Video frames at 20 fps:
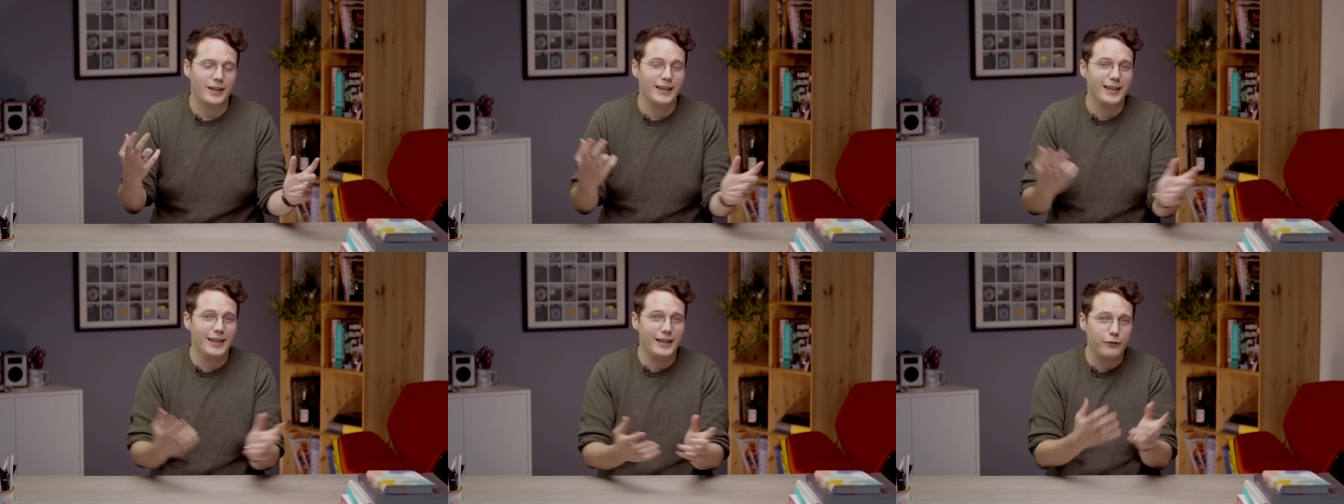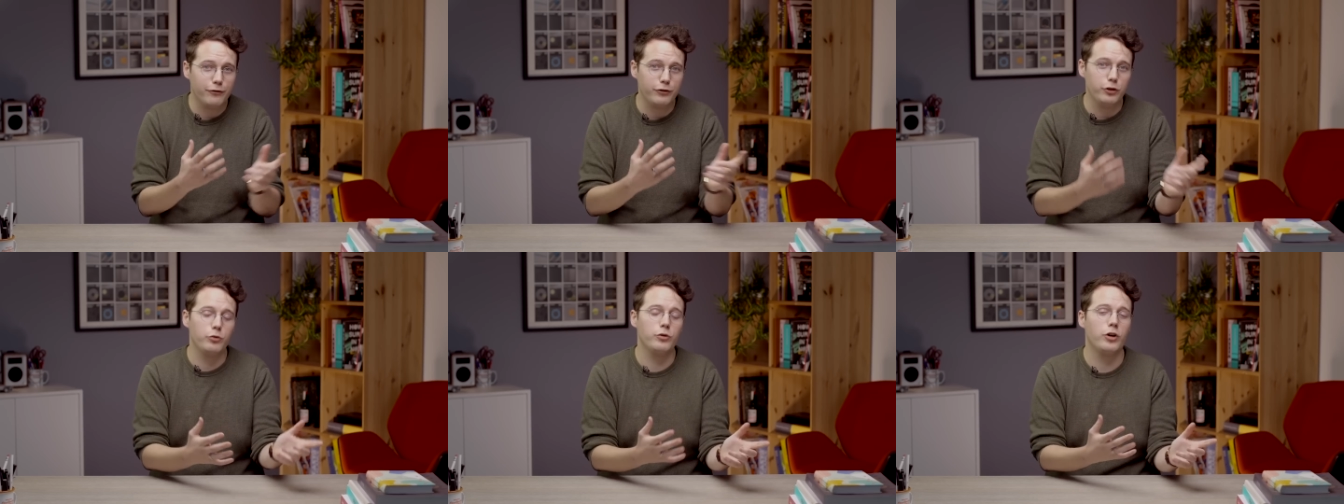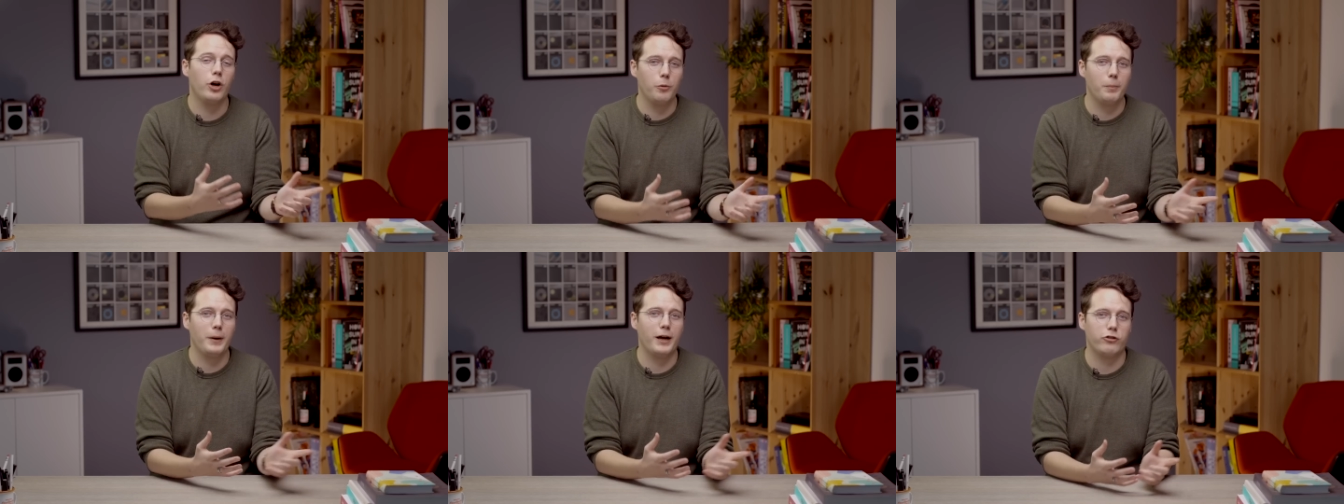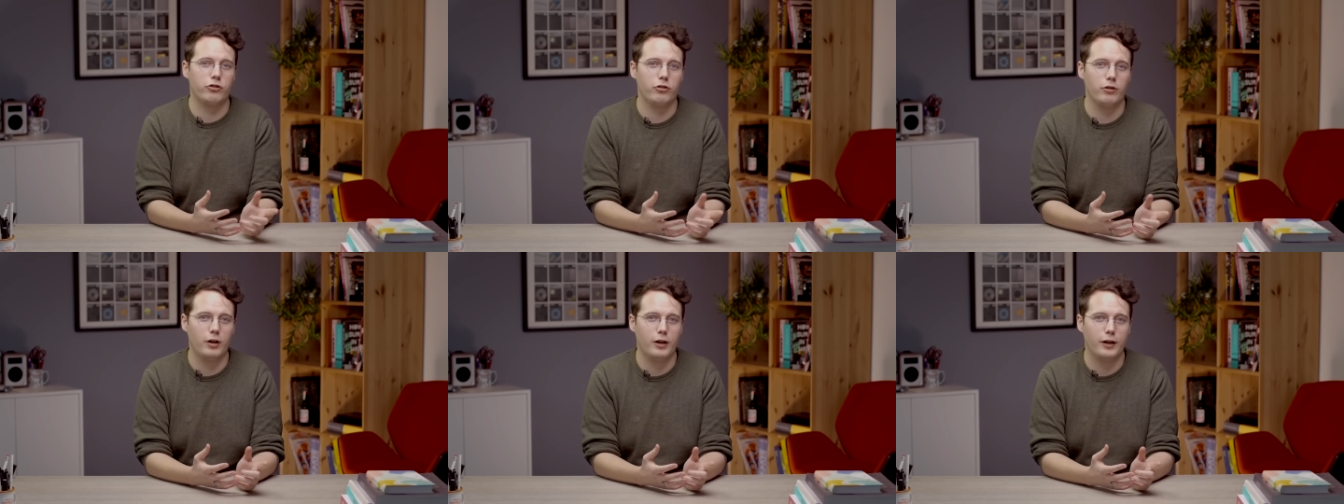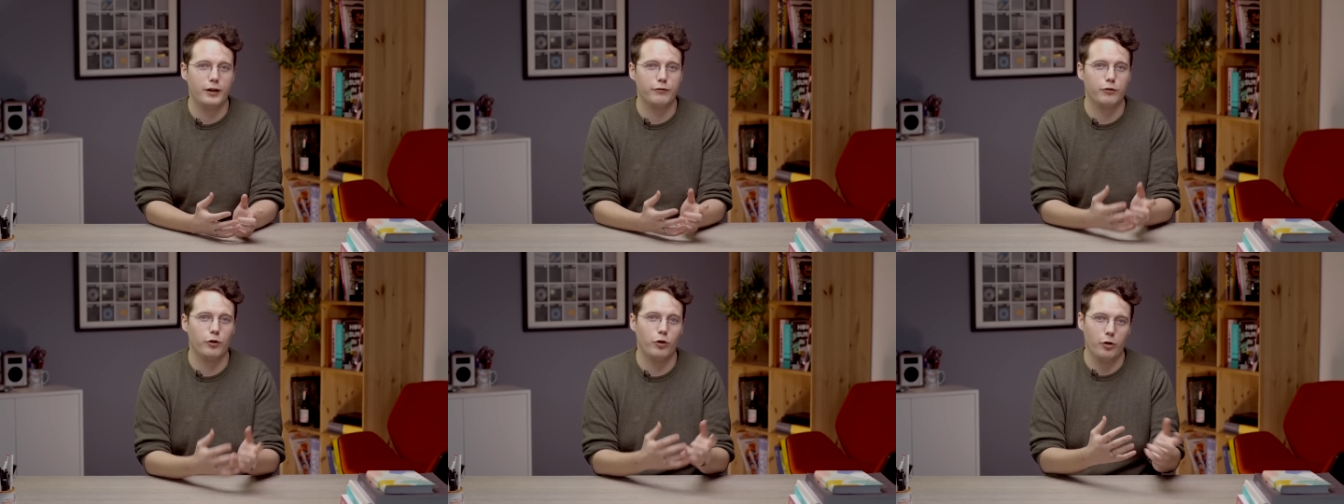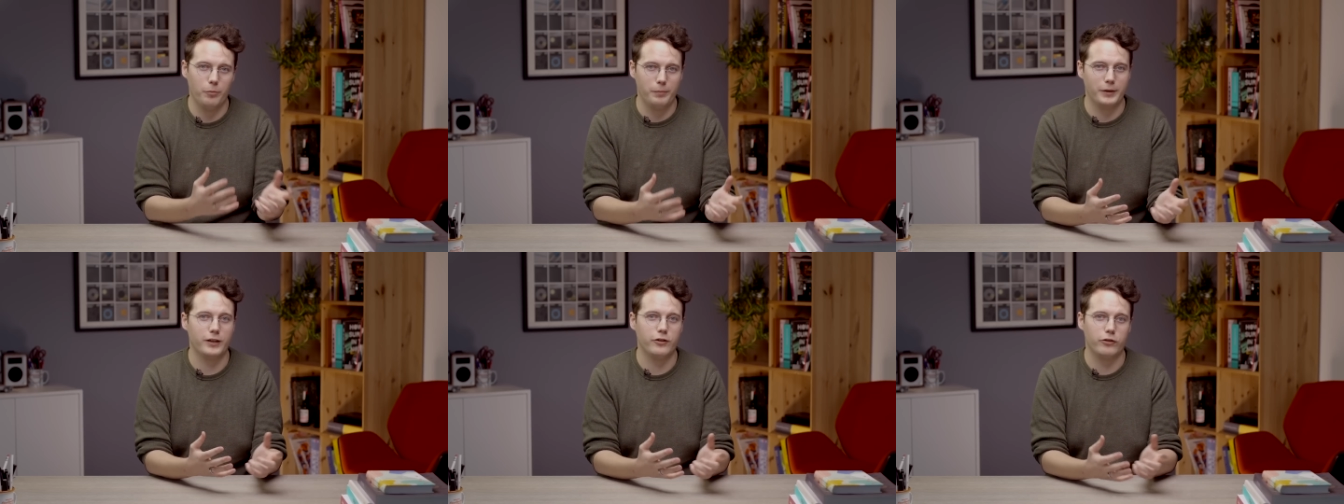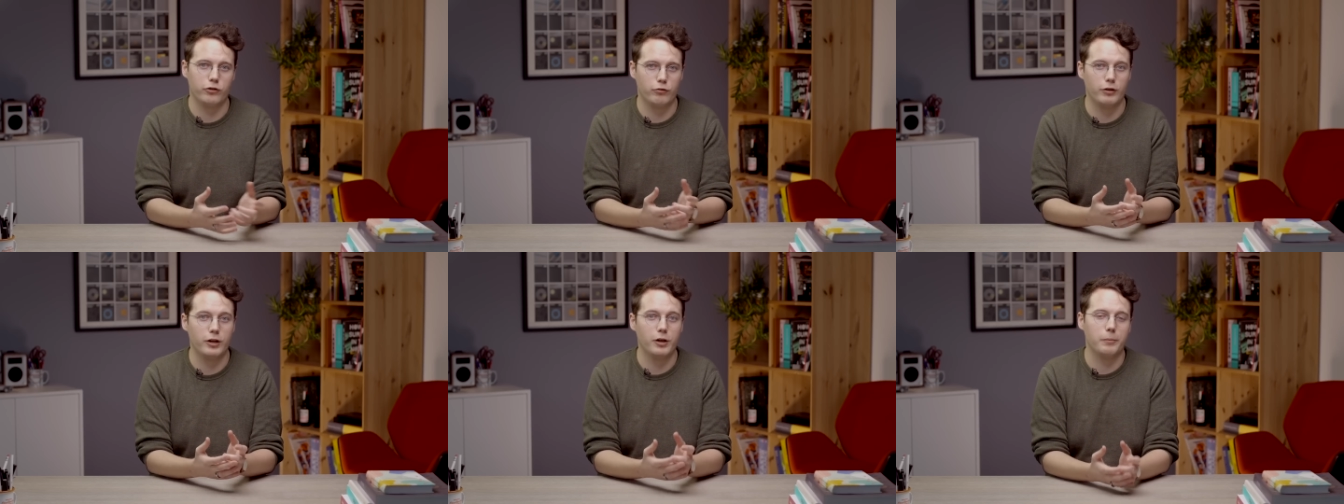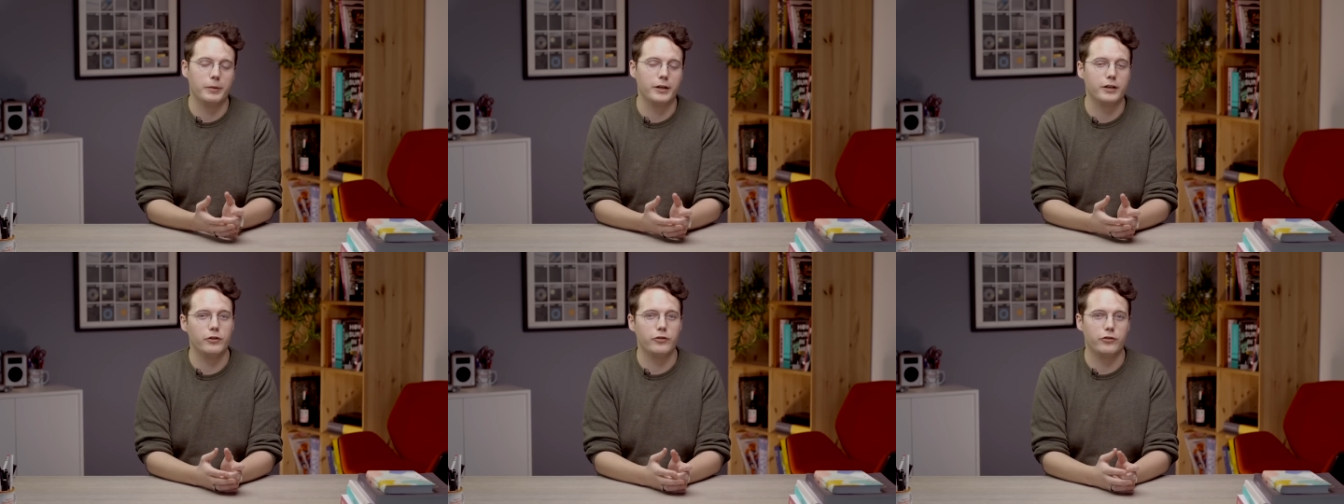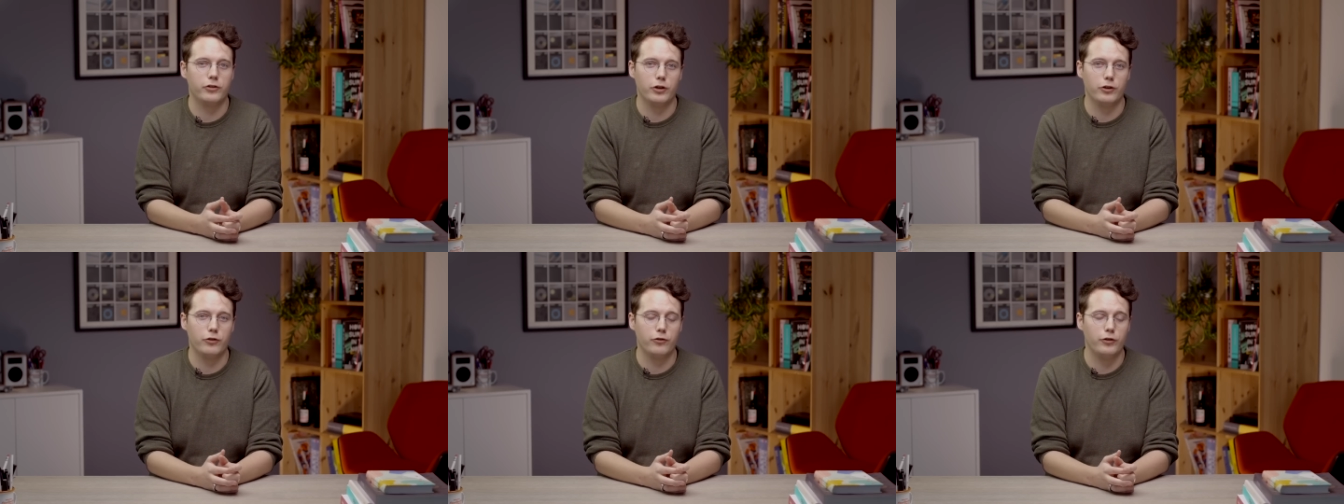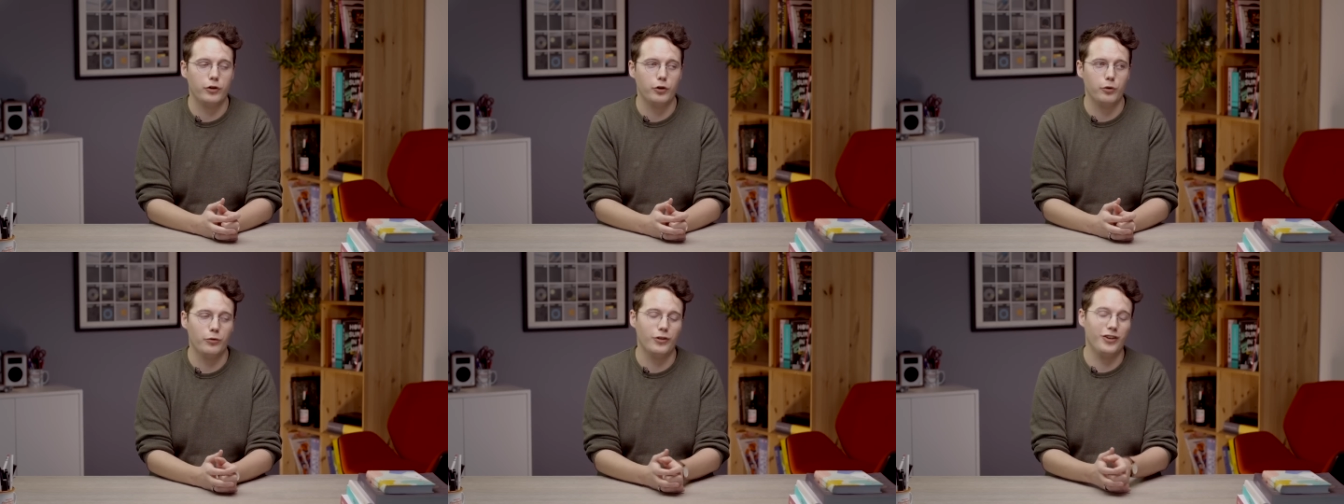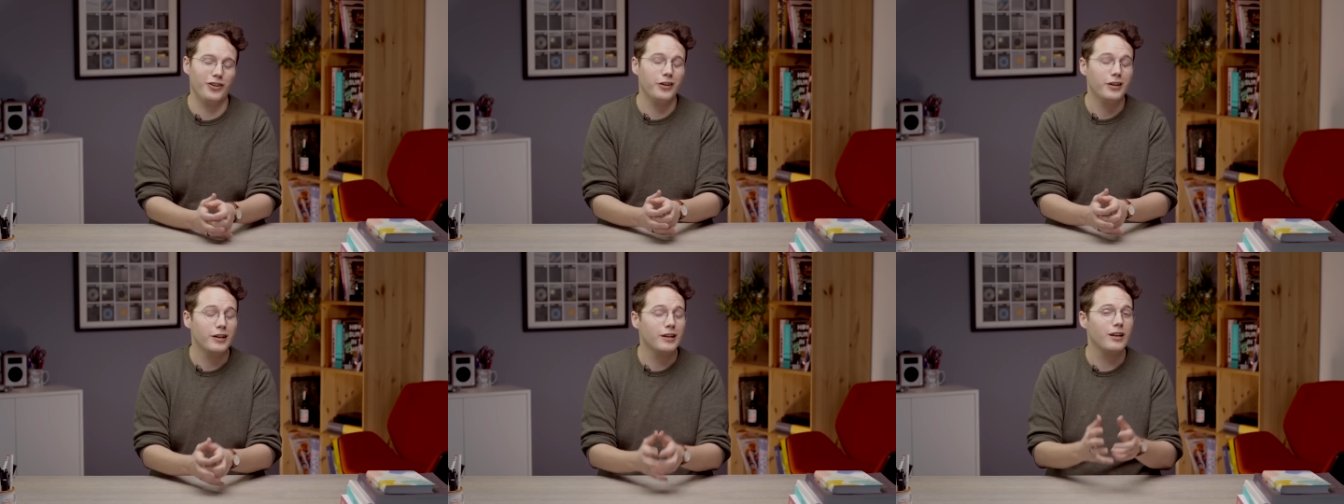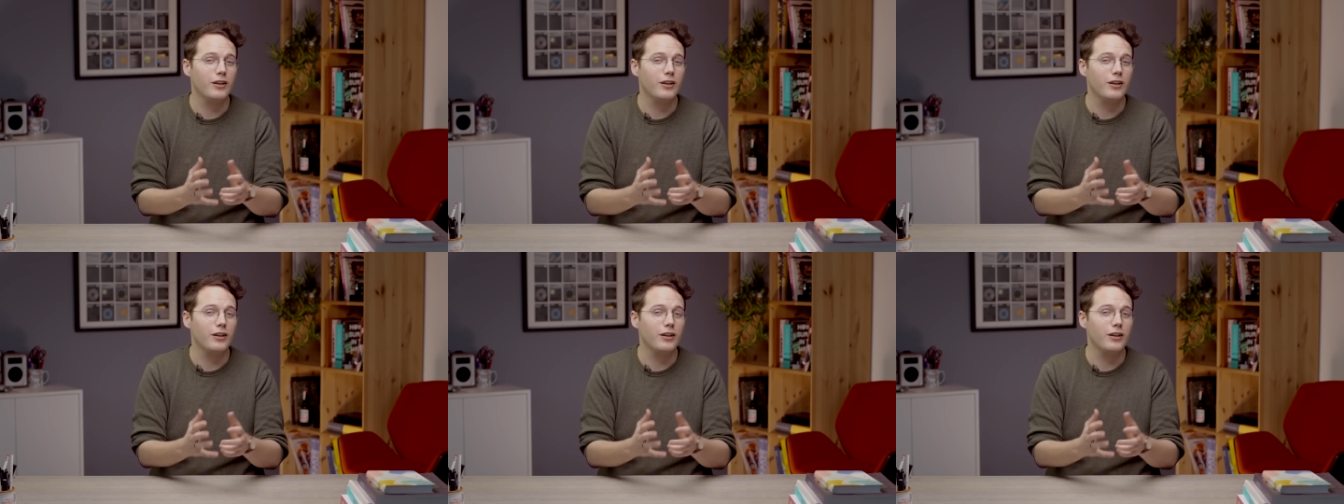If you know battery life or the bigger screen are big concerns for you, then